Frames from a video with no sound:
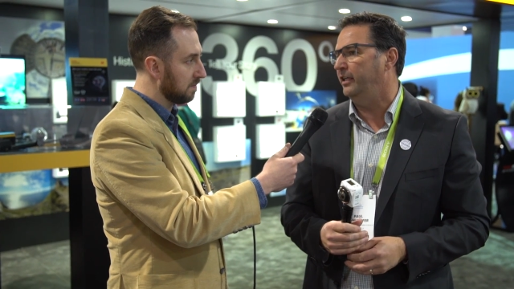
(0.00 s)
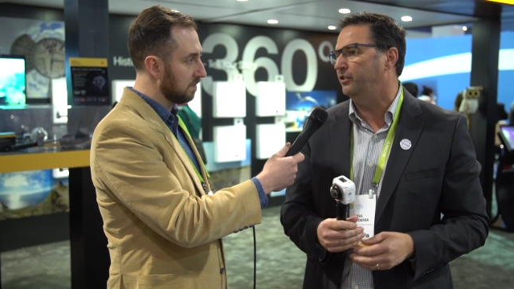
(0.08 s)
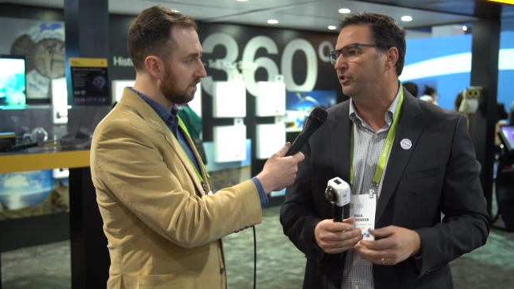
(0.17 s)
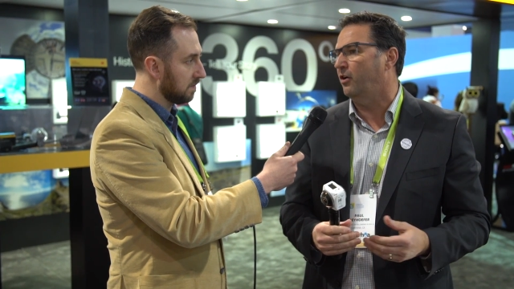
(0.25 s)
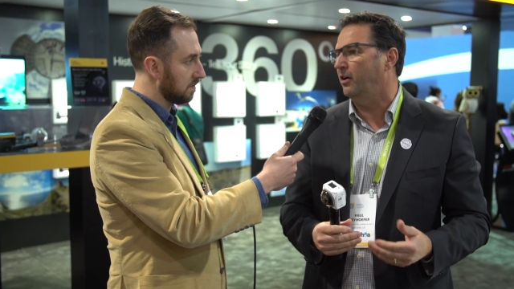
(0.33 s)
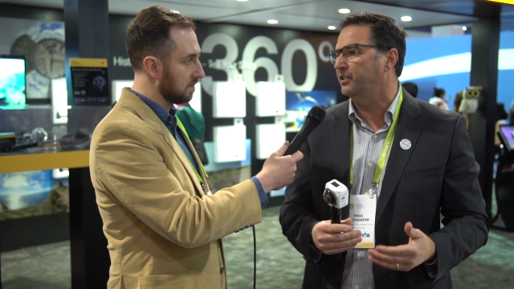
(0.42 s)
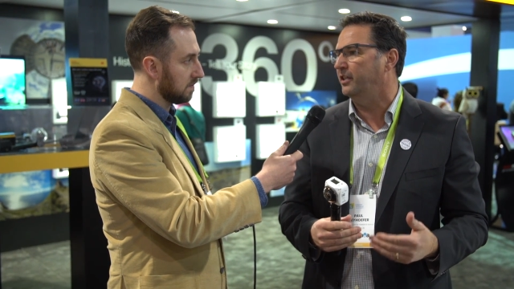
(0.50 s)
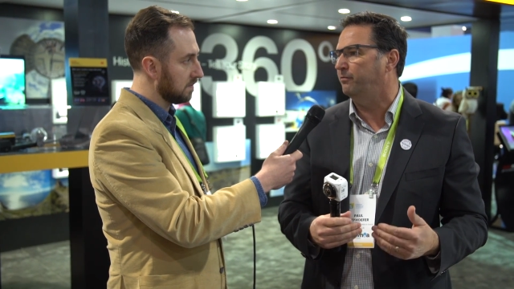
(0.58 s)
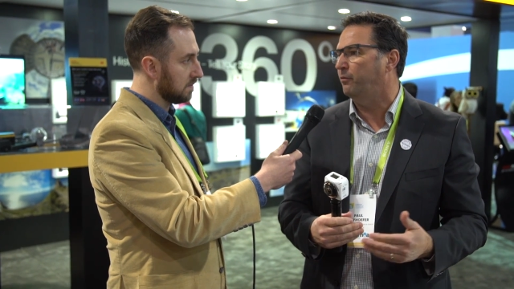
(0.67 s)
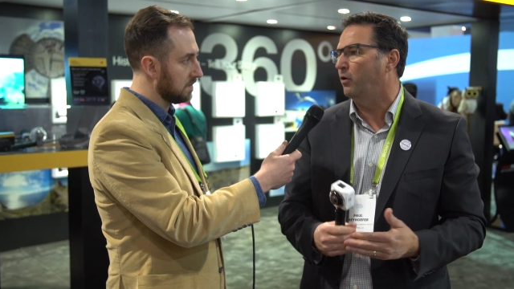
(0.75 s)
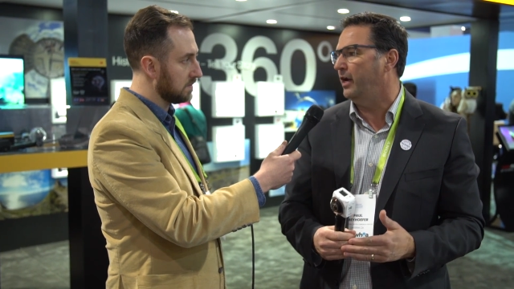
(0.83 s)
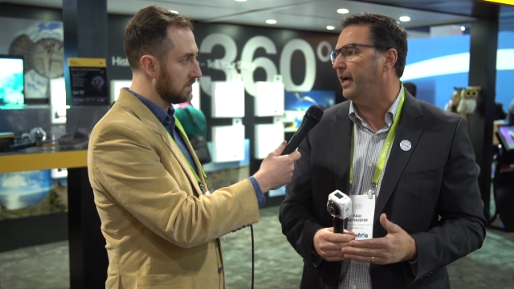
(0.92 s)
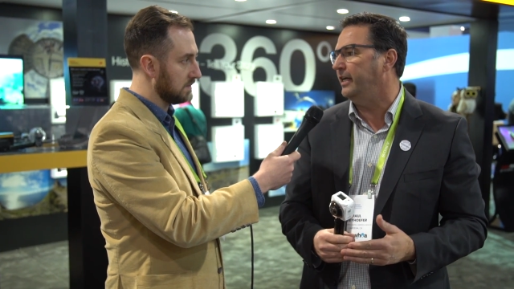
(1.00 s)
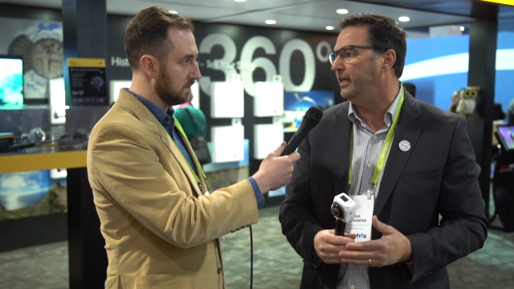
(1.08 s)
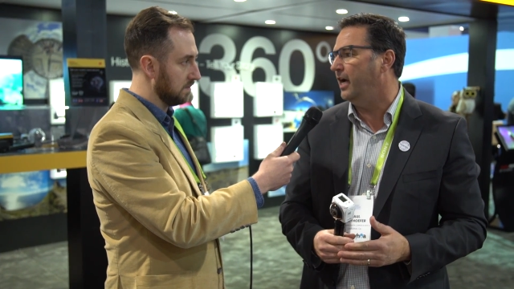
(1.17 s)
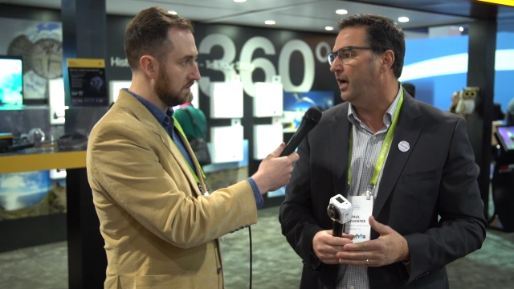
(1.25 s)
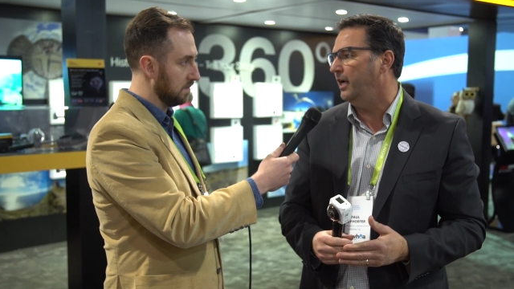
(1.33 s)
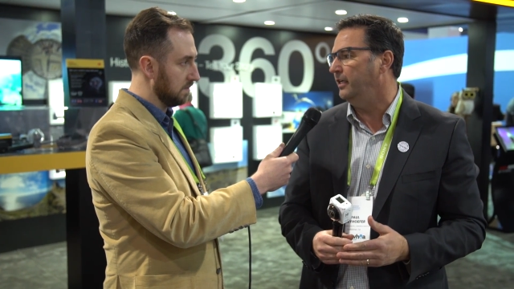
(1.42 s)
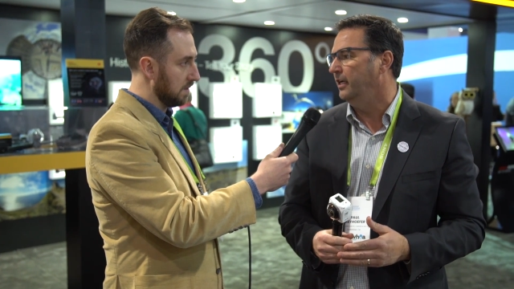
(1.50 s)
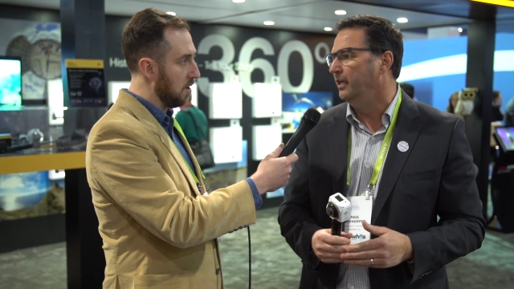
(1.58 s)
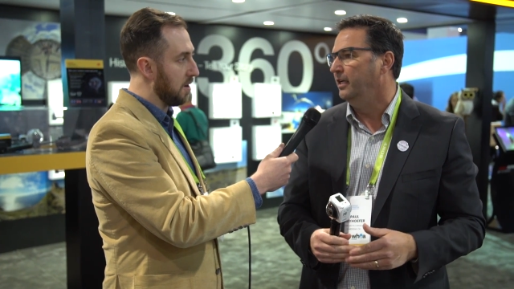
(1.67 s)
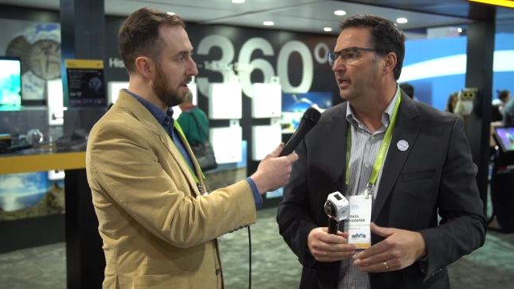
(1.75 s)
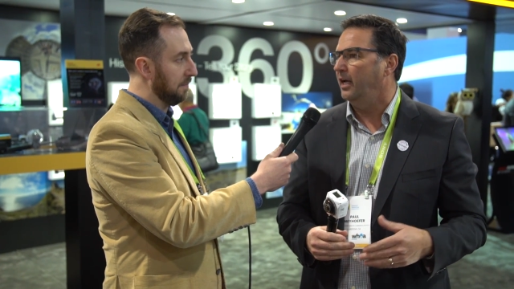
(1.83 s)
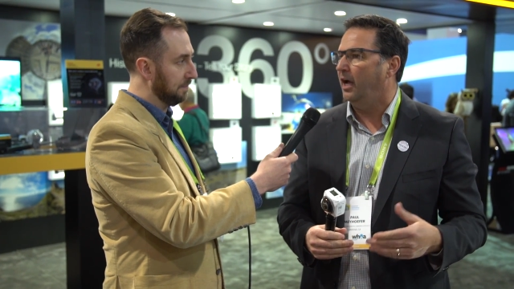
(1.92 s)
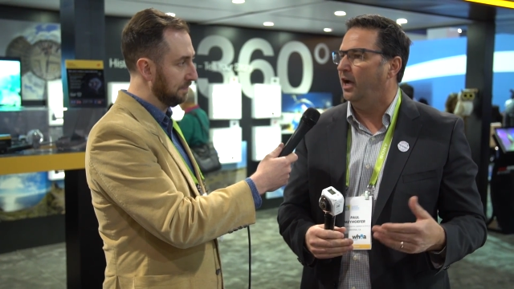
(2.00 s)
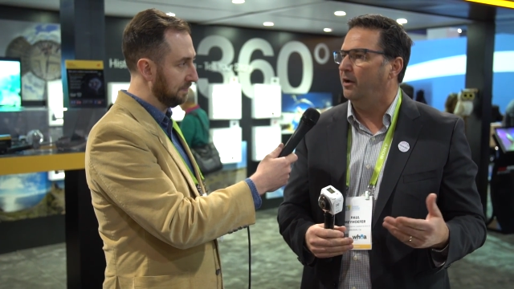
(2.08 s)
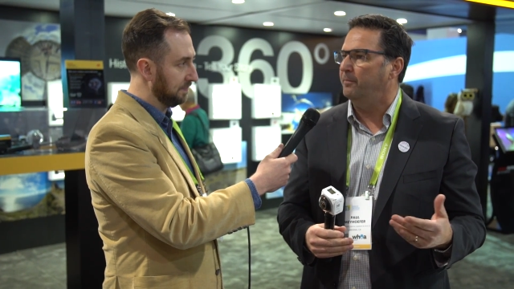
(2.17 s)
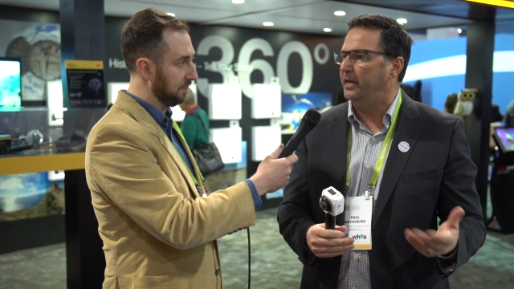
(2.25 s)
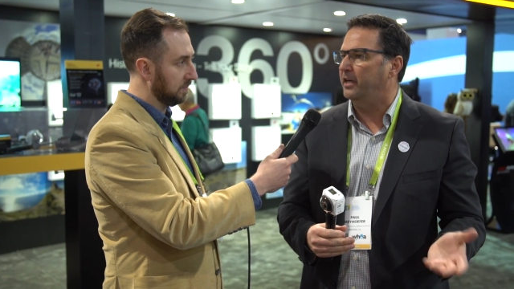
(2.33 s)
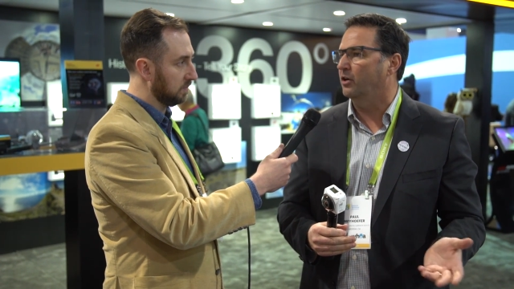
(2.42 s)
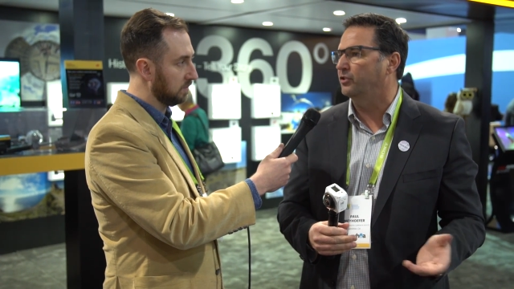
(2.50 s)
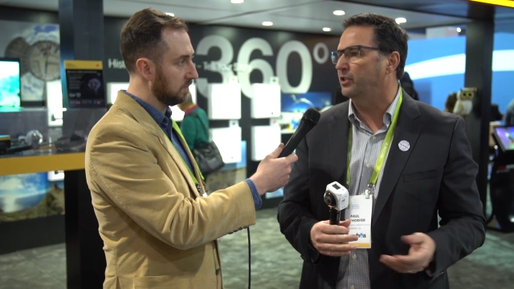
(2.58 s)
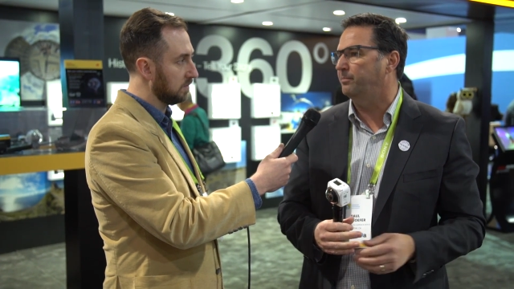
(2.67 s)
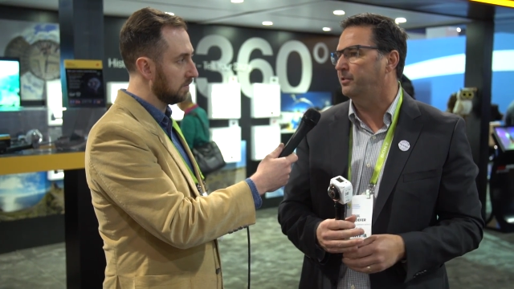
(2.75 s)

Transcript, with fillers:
Speaker 1: it starts at $4.99 and it goes up